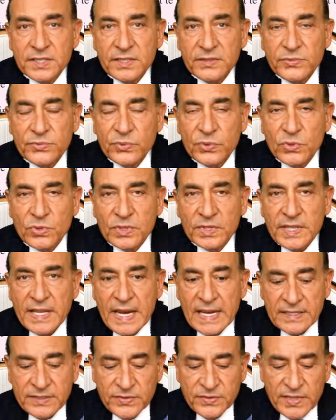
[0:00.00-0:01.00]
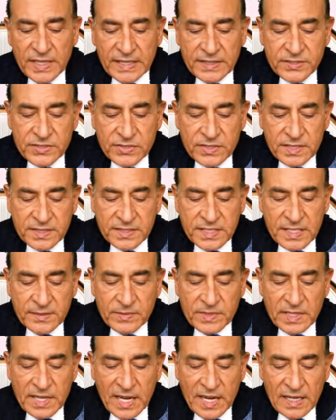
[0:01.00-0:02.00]
for that fit. So the
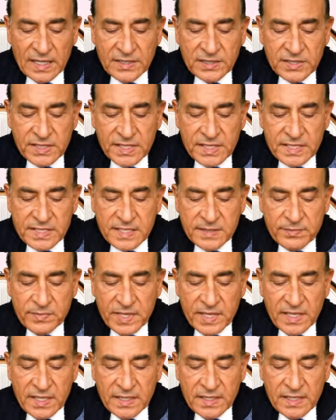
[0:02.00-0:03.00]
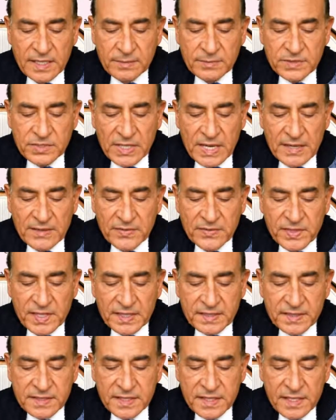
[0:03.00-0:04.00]
terminology is a medium dry
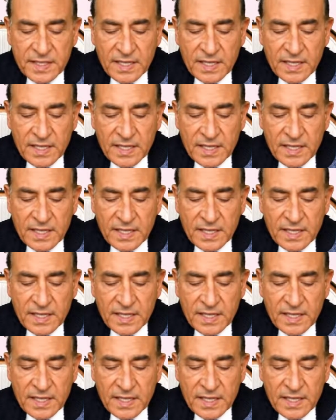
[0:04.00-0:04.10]
fit.